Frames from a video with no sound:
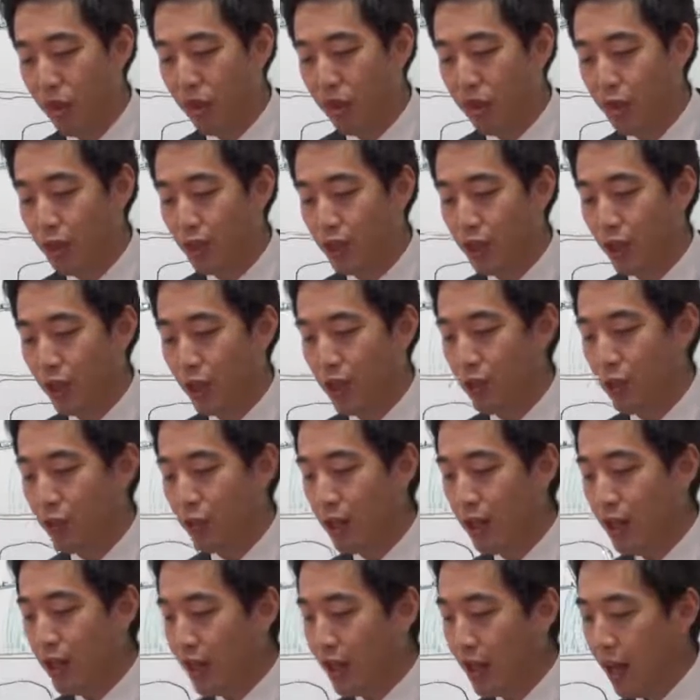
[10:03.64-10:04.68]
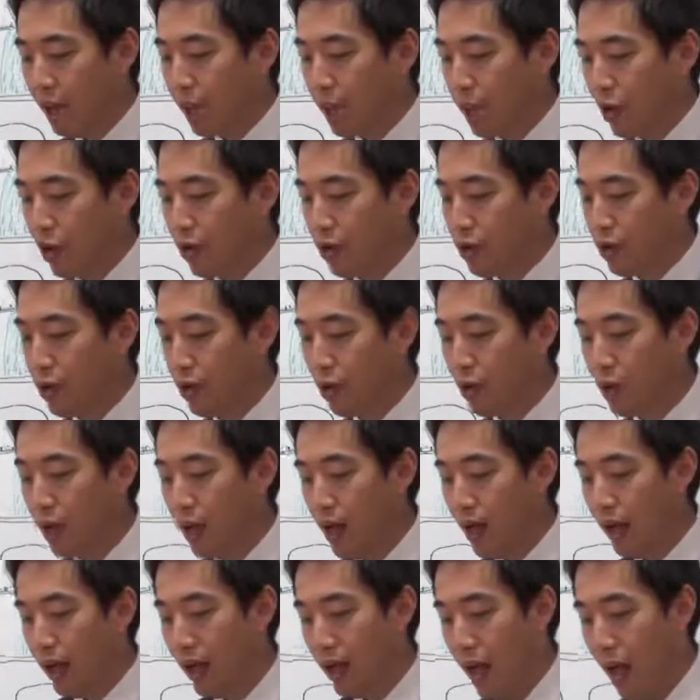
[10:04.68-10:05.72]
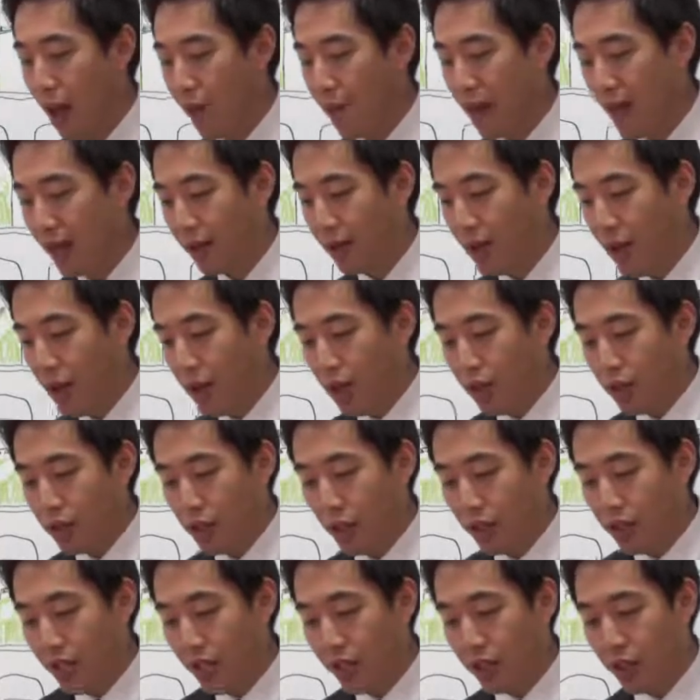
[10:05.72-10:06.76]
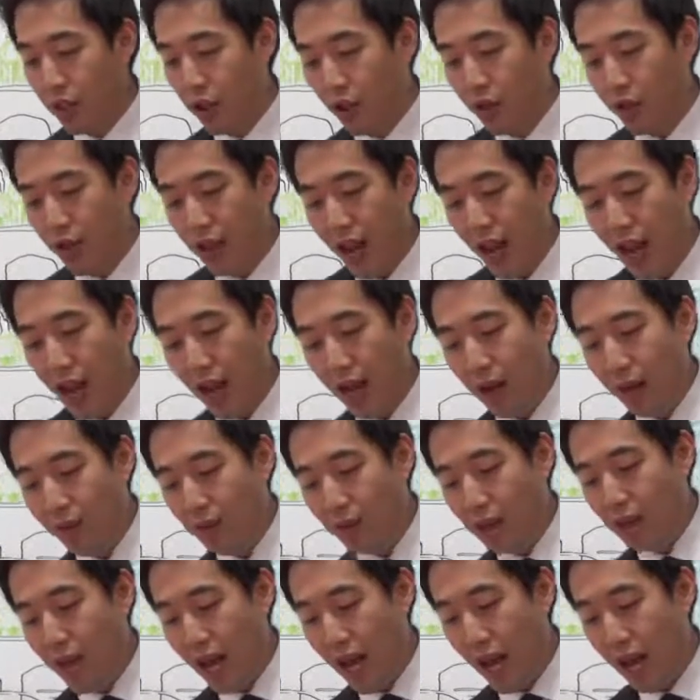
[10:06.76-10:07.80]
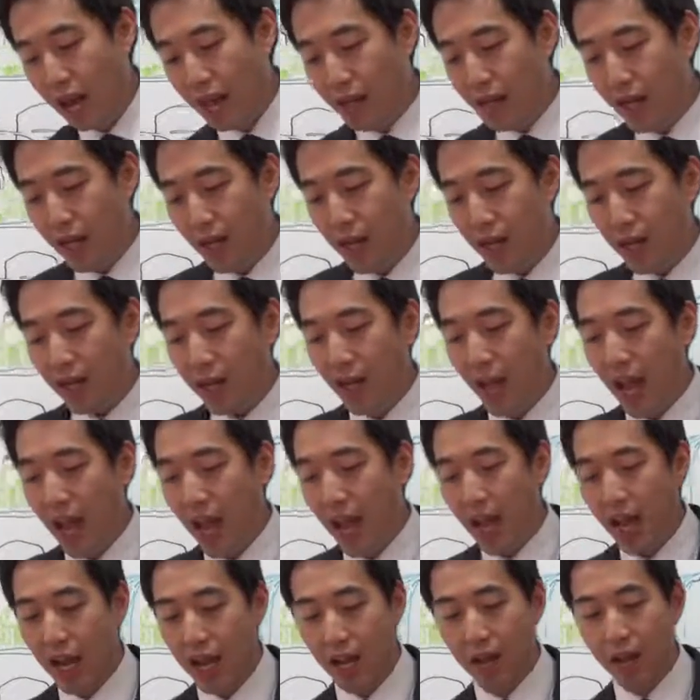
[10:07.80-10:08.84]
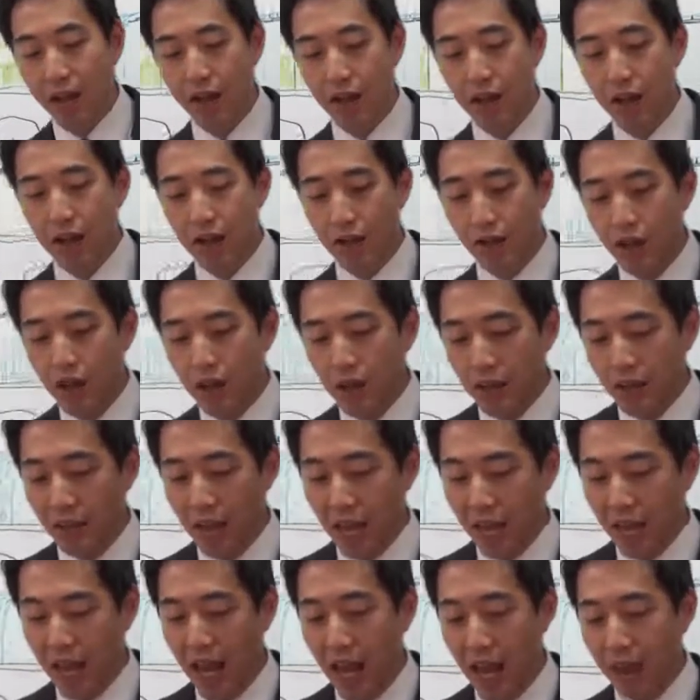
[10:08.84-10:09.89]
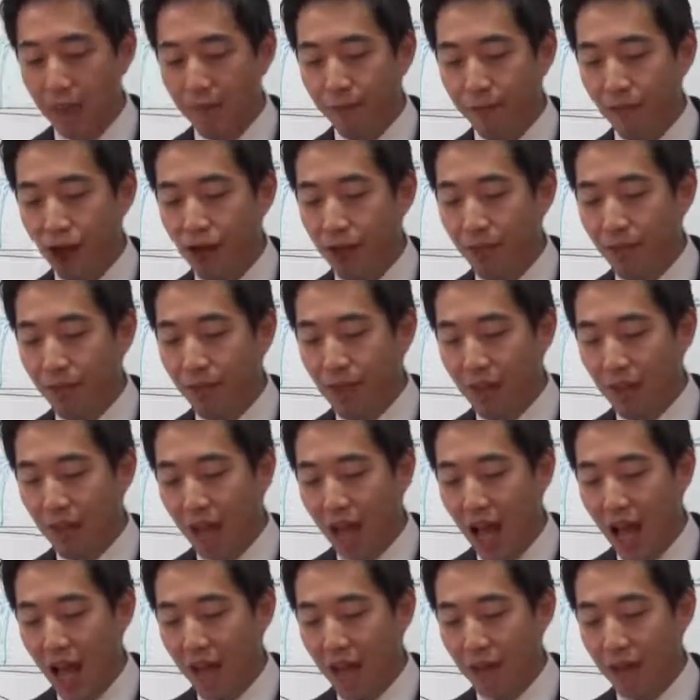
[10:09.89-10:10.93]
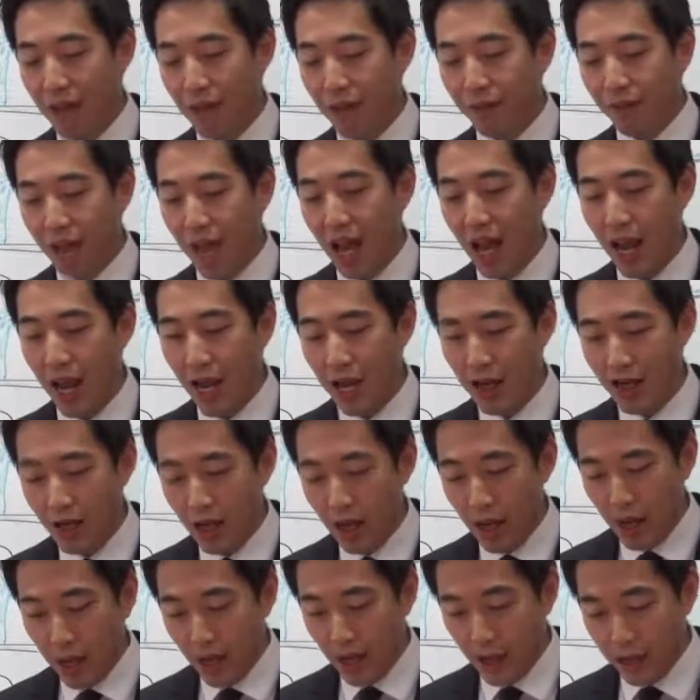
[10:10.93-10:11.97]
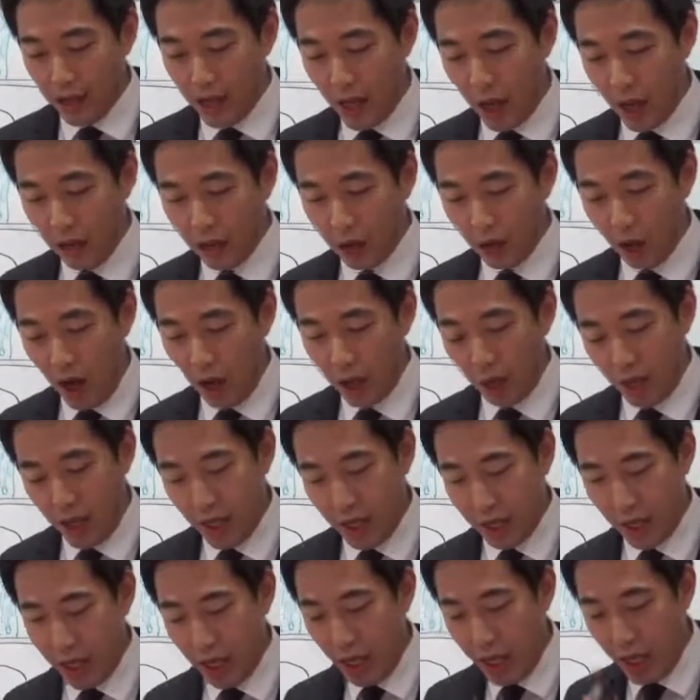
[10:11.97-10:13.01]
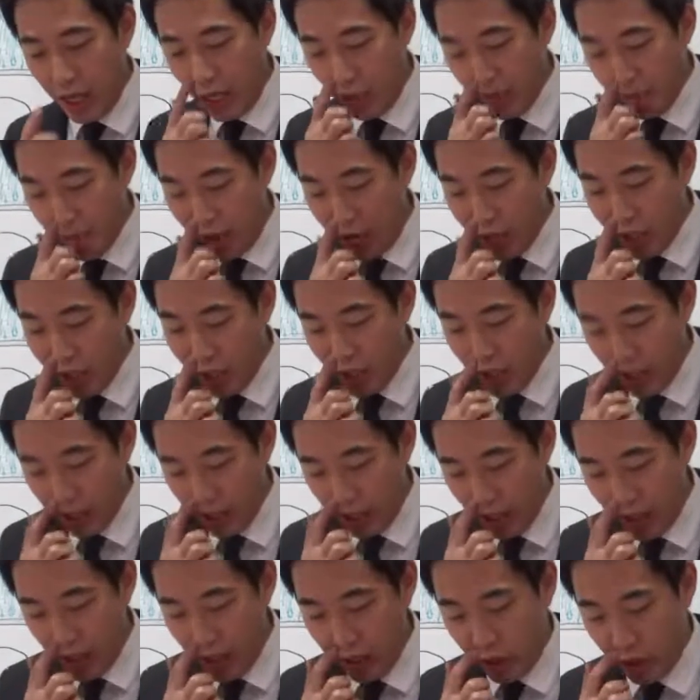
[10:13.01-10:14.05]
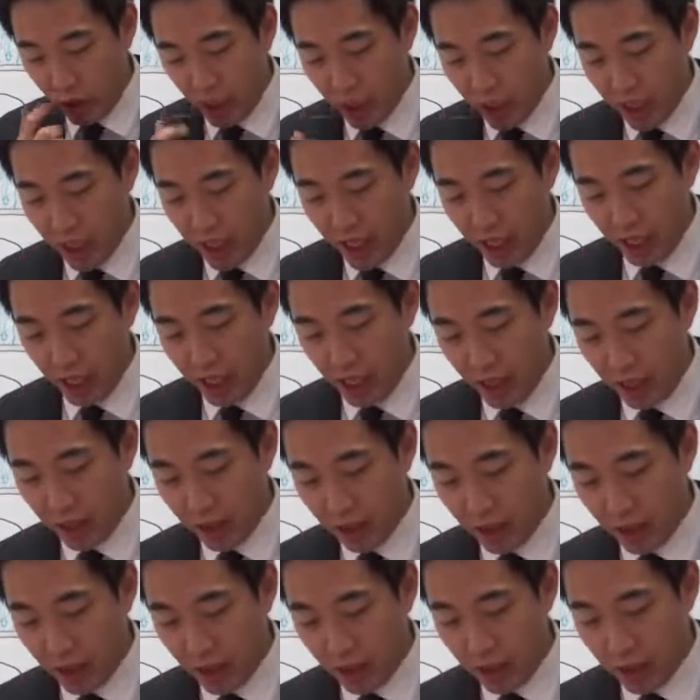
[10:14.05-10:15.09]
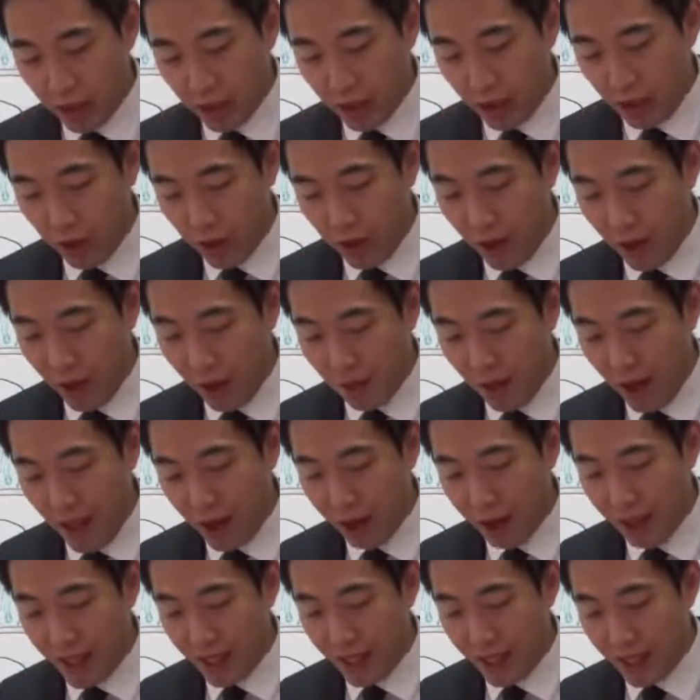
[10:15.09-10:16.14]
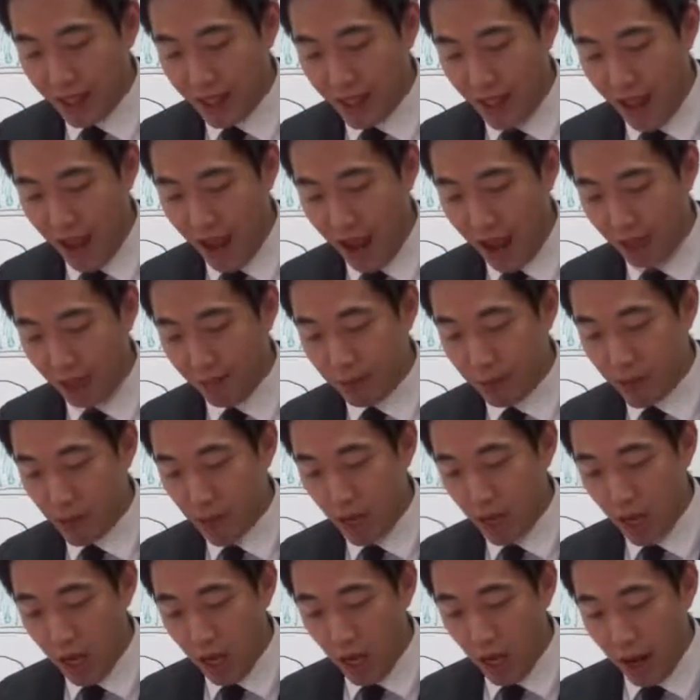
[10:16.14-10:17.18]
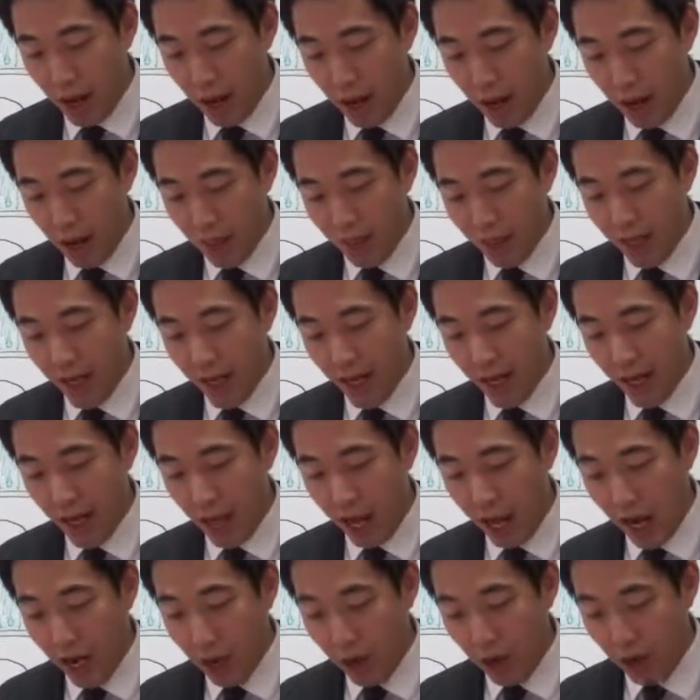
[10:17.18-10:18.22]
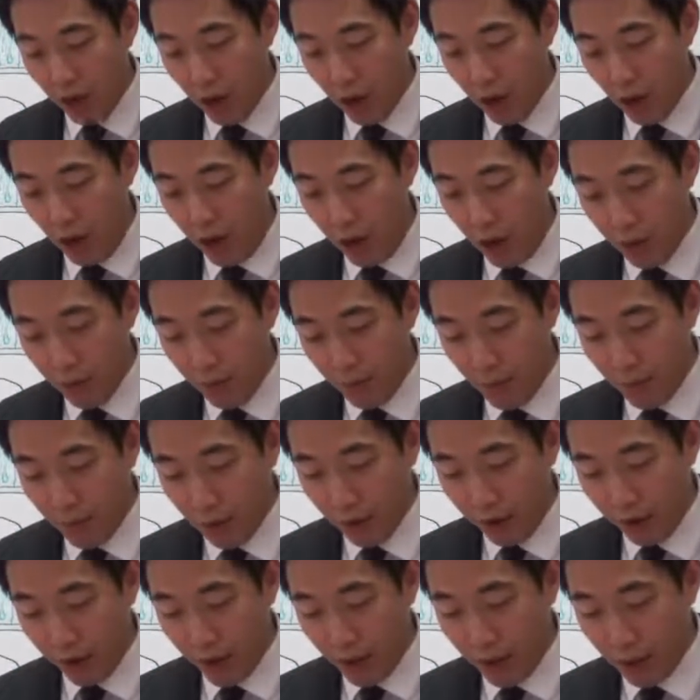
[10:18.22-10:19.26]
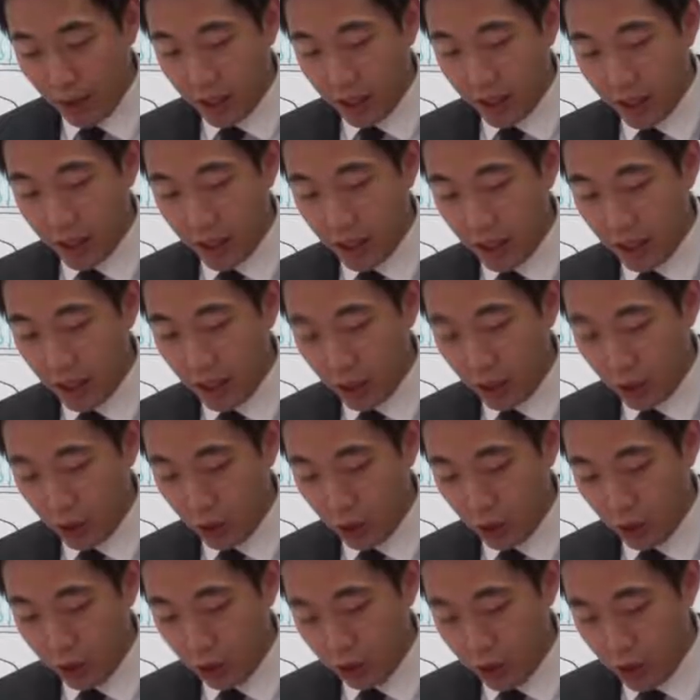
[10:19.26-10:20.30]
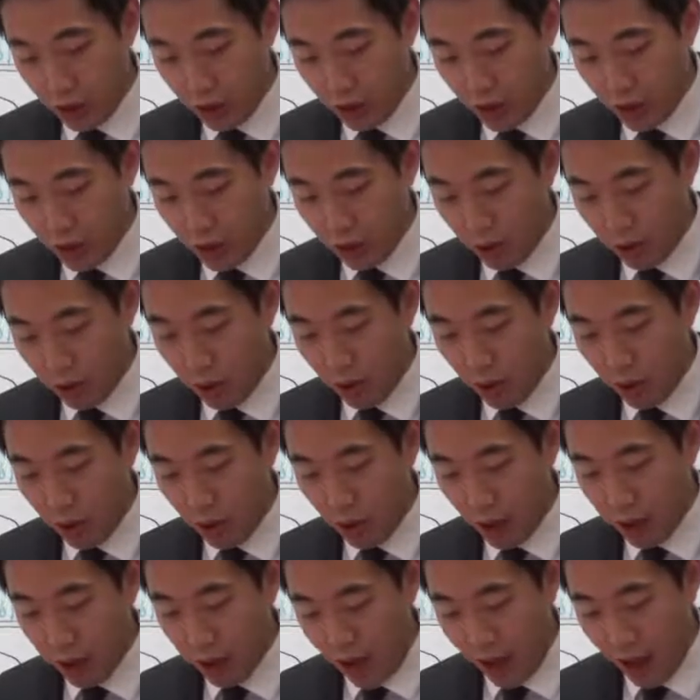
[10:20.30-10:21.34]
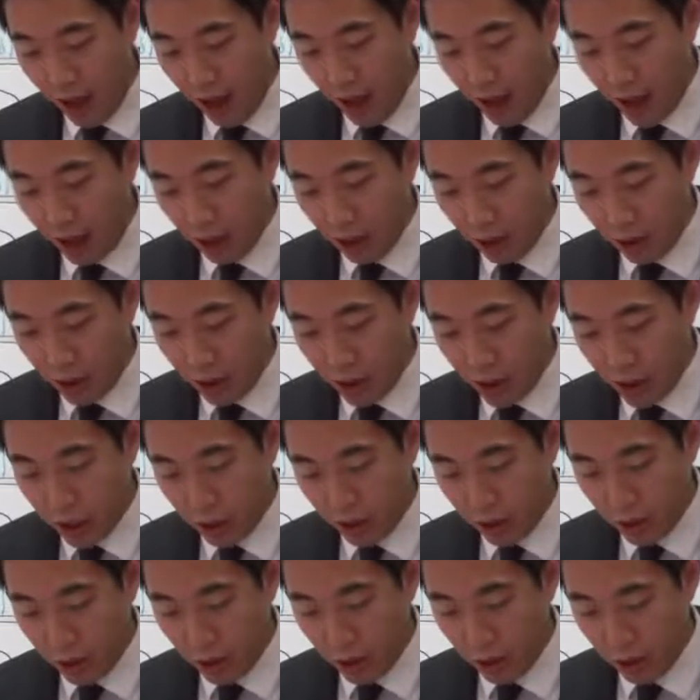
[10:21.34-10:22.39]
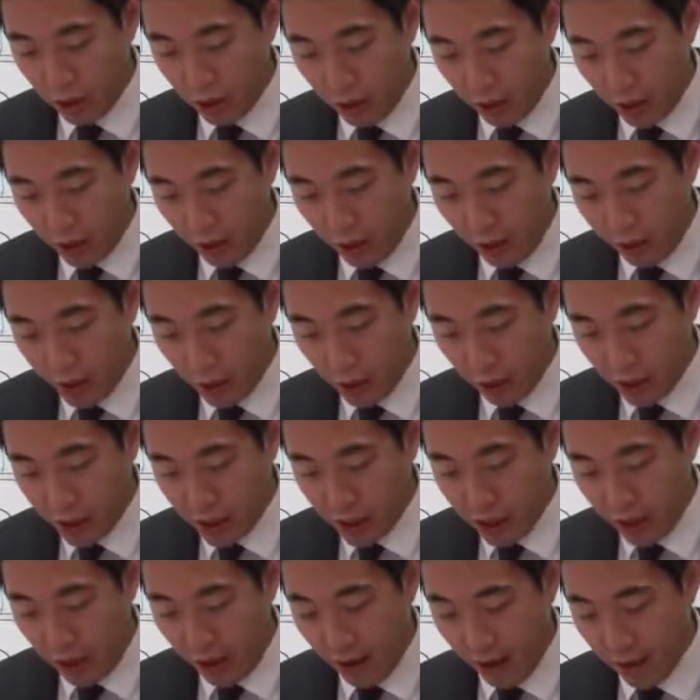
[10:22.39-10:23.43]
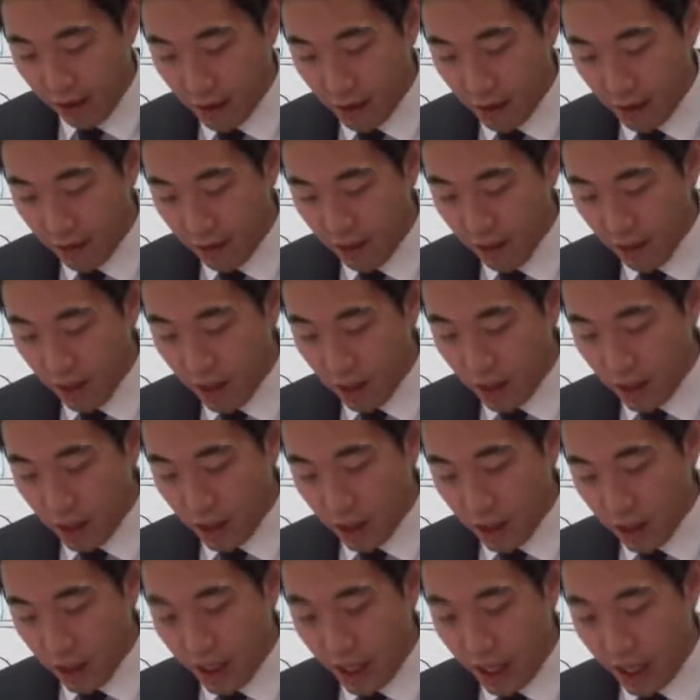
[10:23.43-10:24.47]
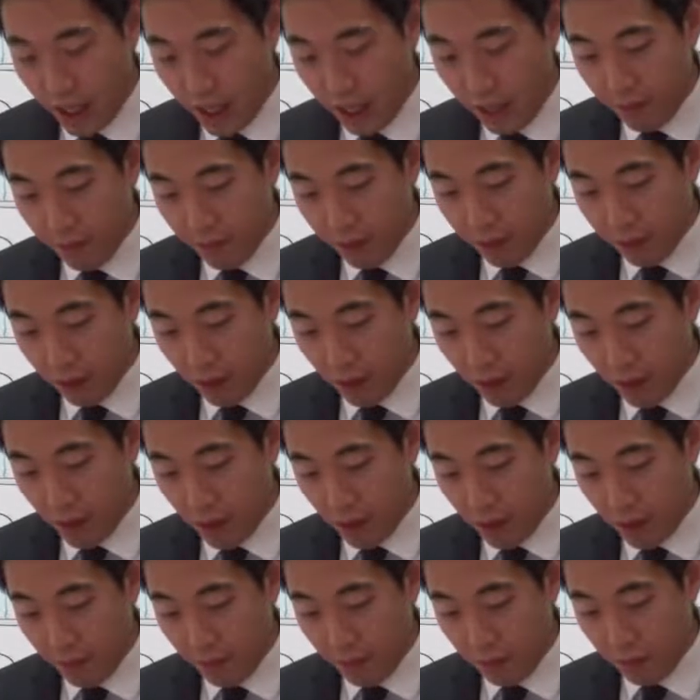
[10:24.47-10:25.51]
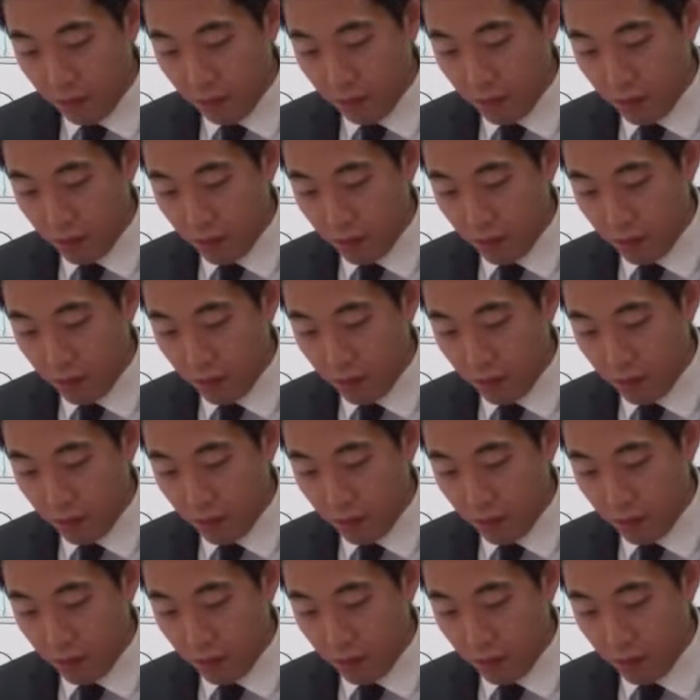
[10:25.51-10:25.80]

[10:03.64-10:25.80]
Methuselah gave birth to Lamech. So these are the names that, uh, came, that came from the line of Cain. Now, Dr. Ruckman, he mentioned interesting things concerning about these names. And me, I don't know how much of it uh, is true, but so you're going to, I encourage you to look it up yourselves to see. Um,